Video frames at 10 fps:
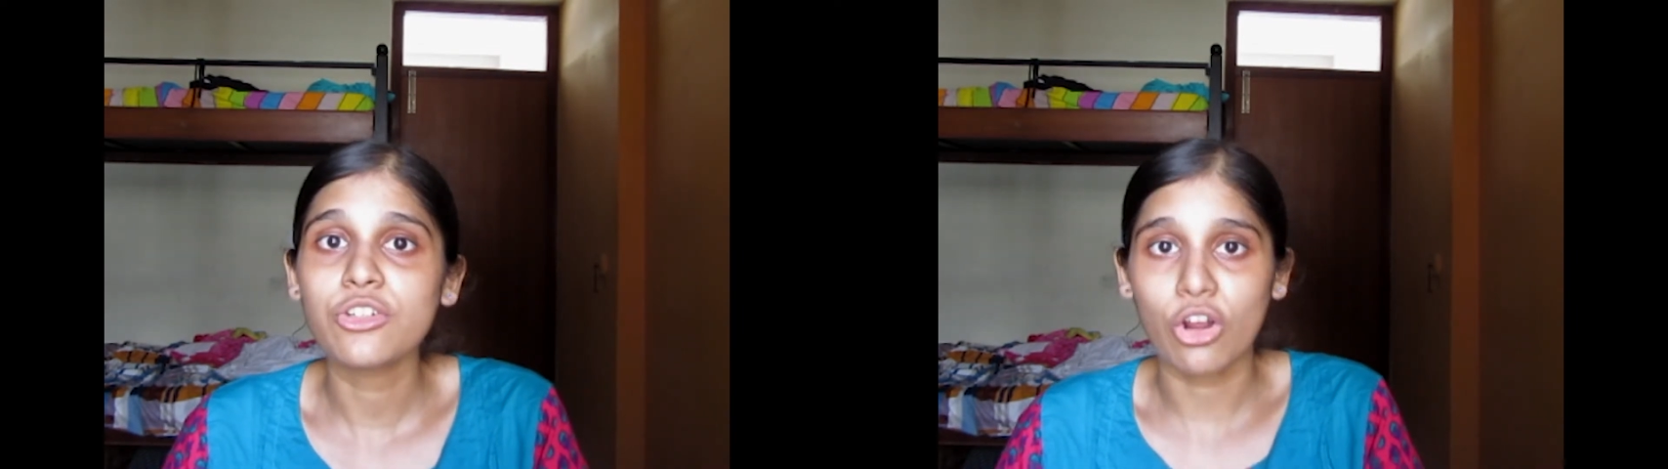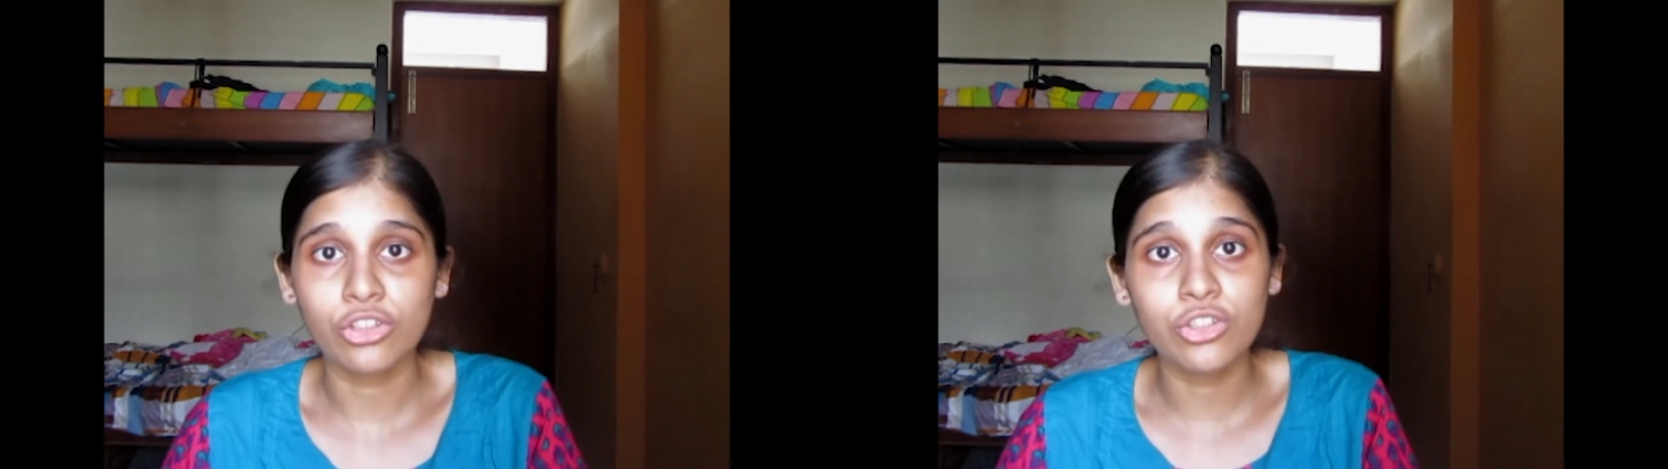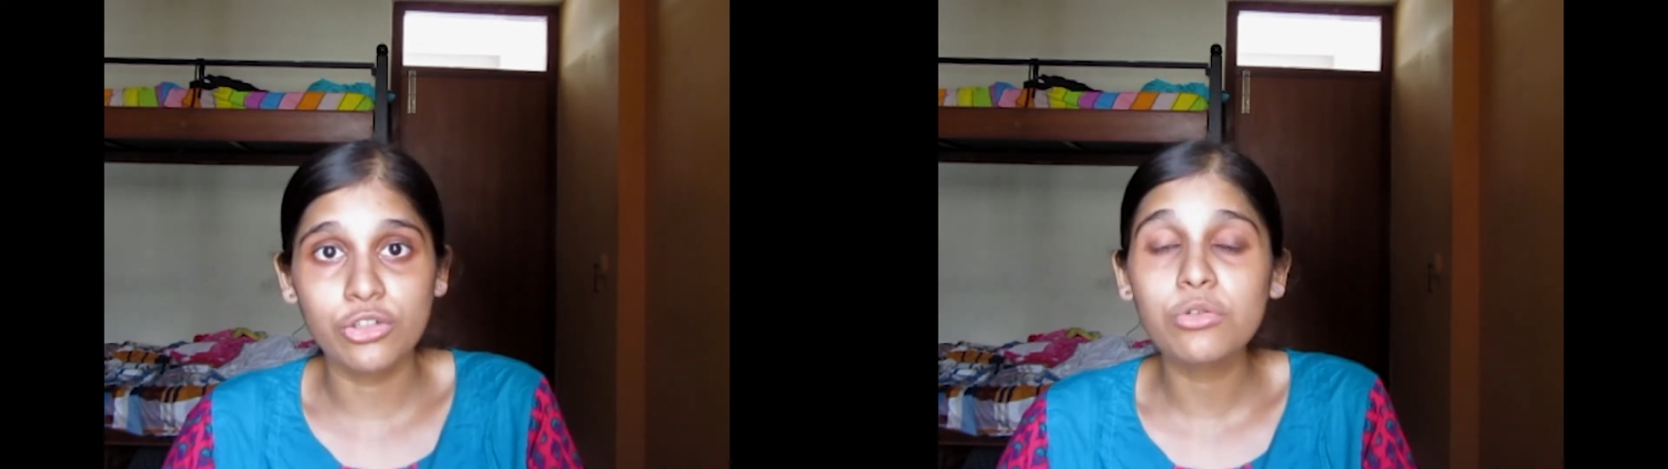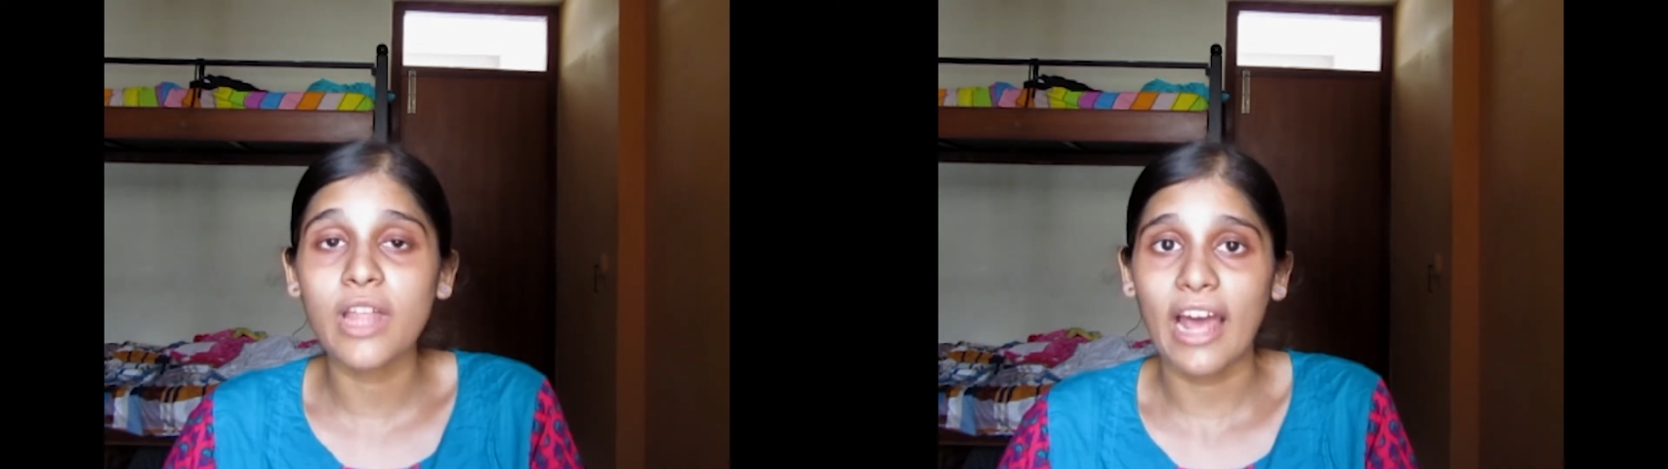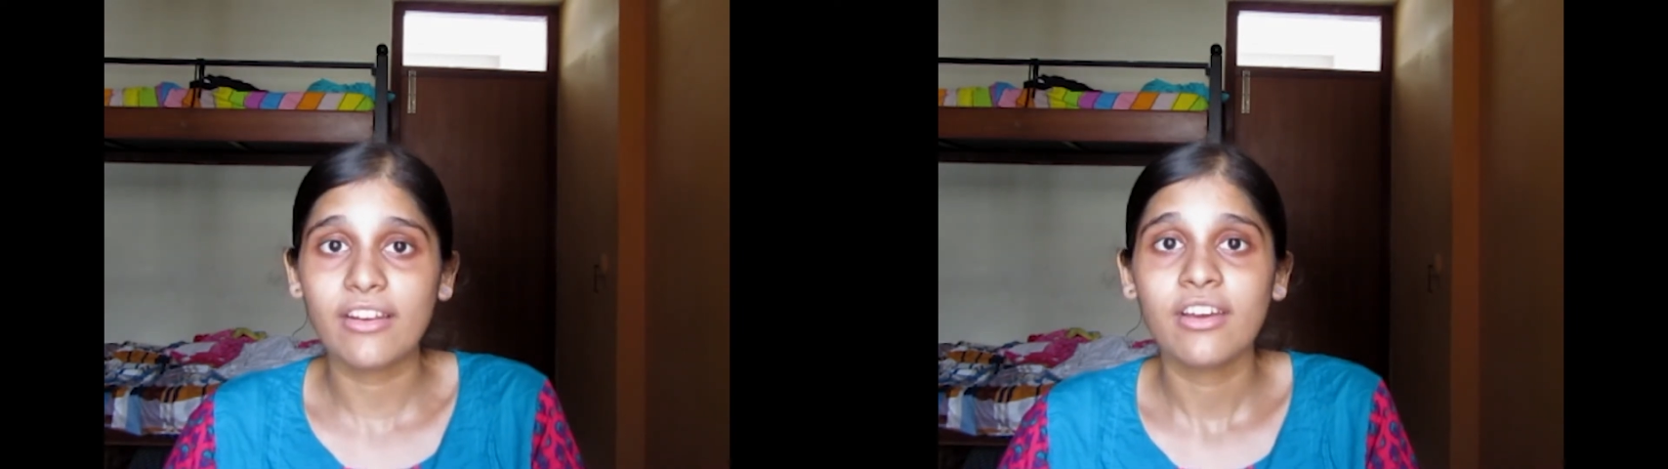not to do
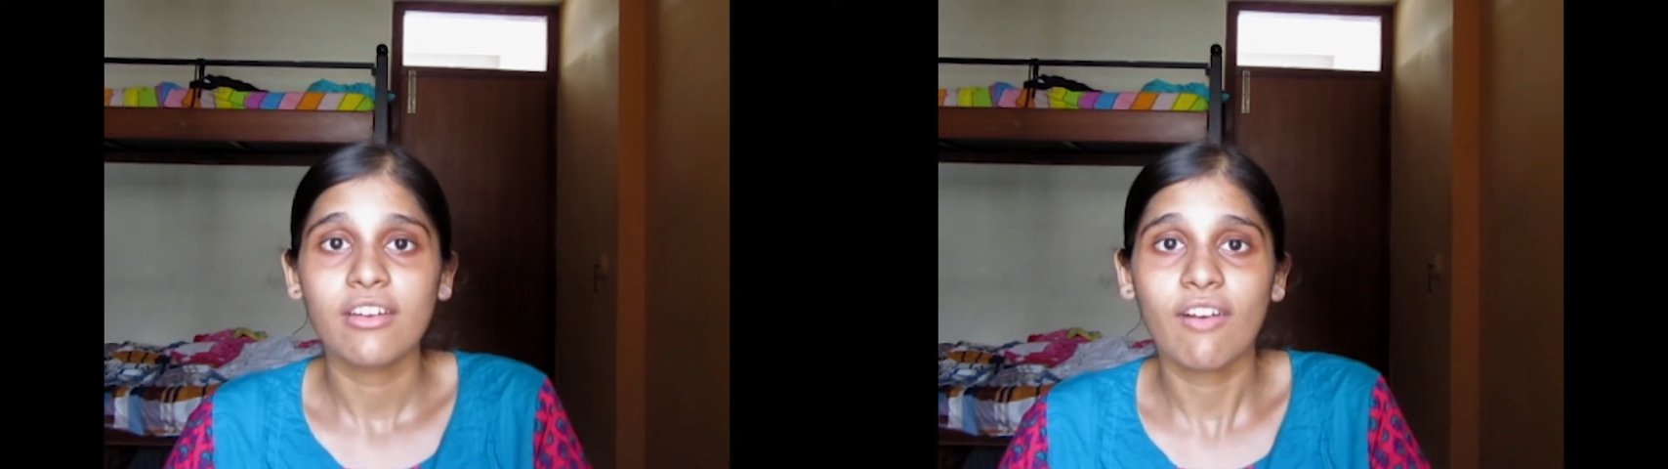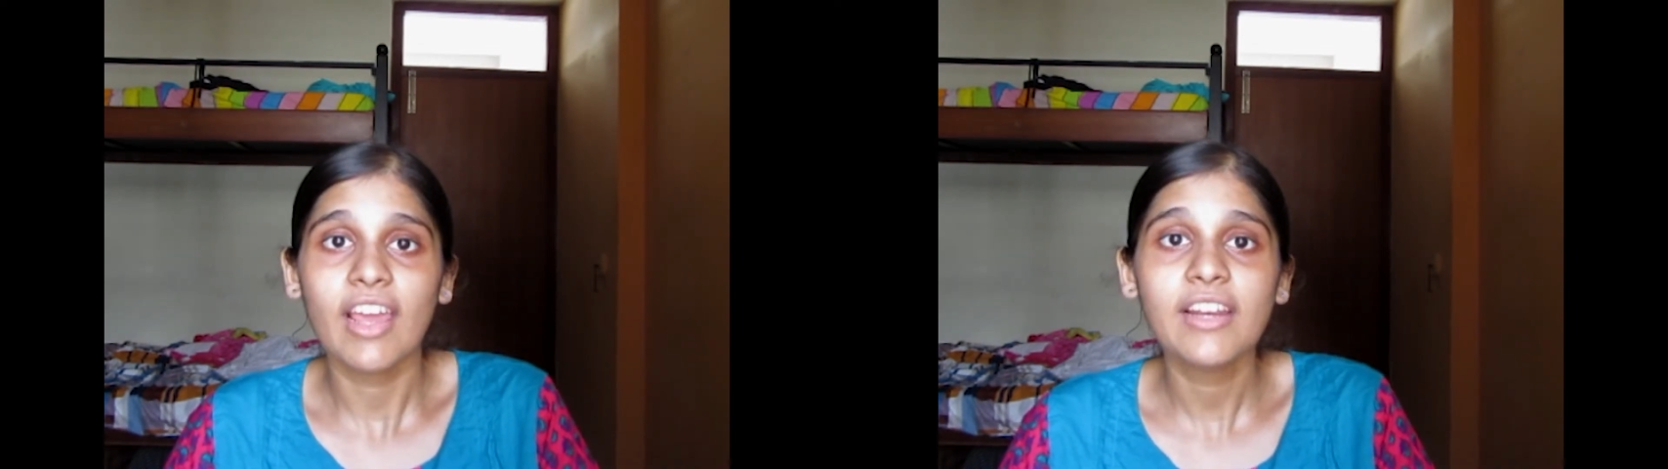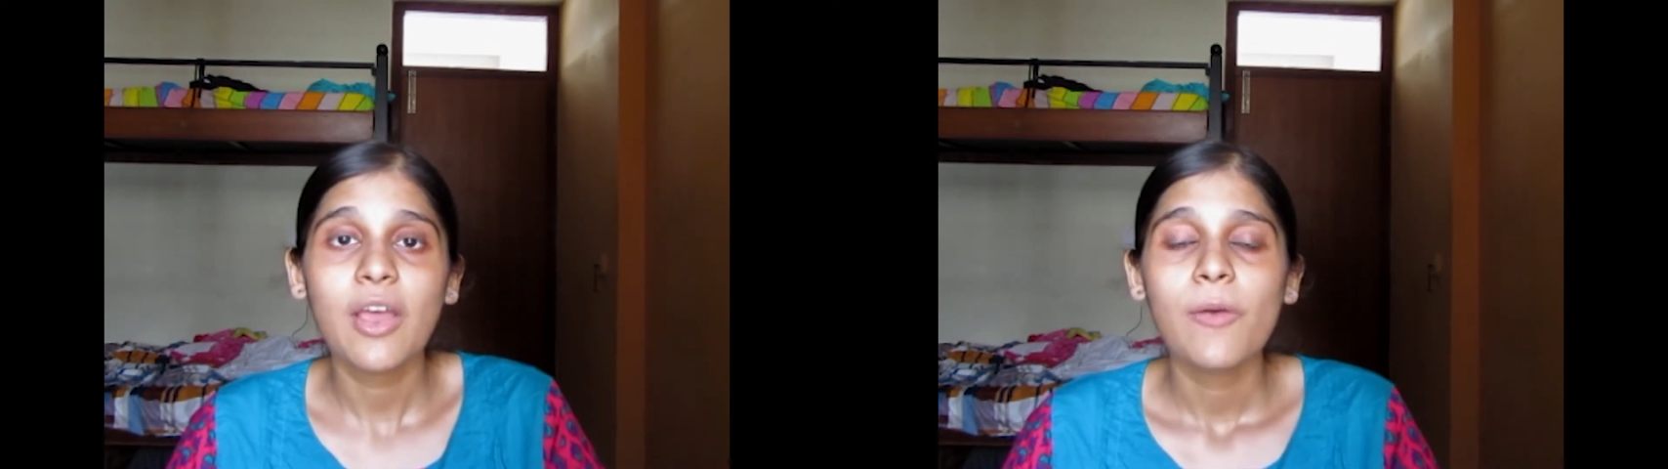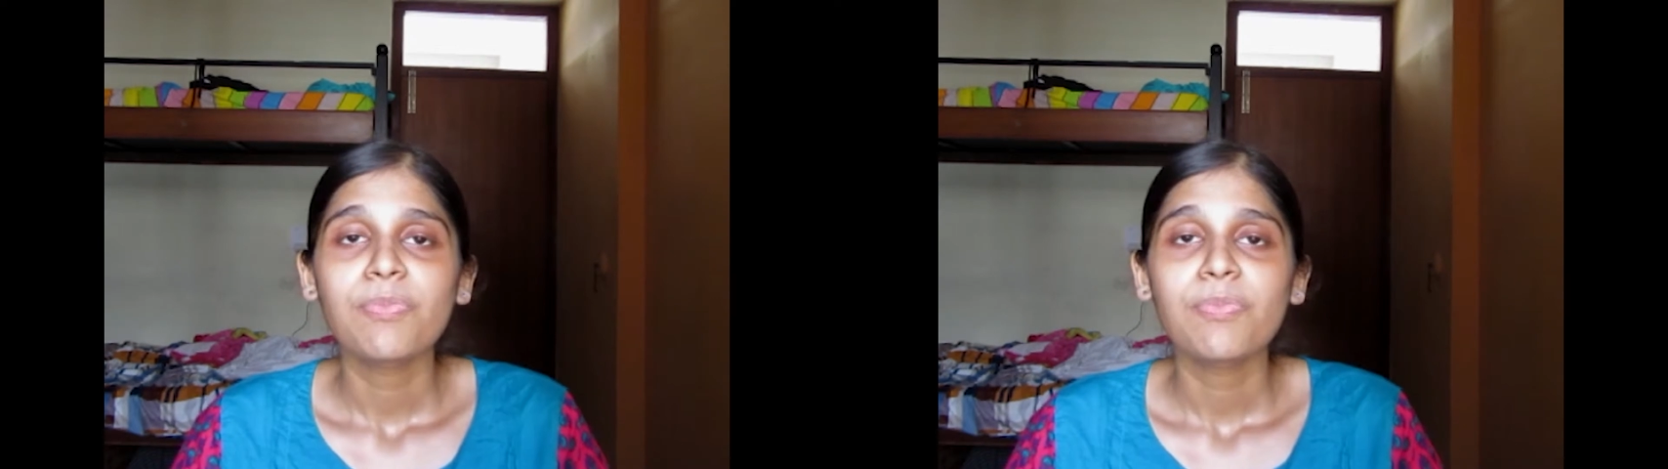that, right?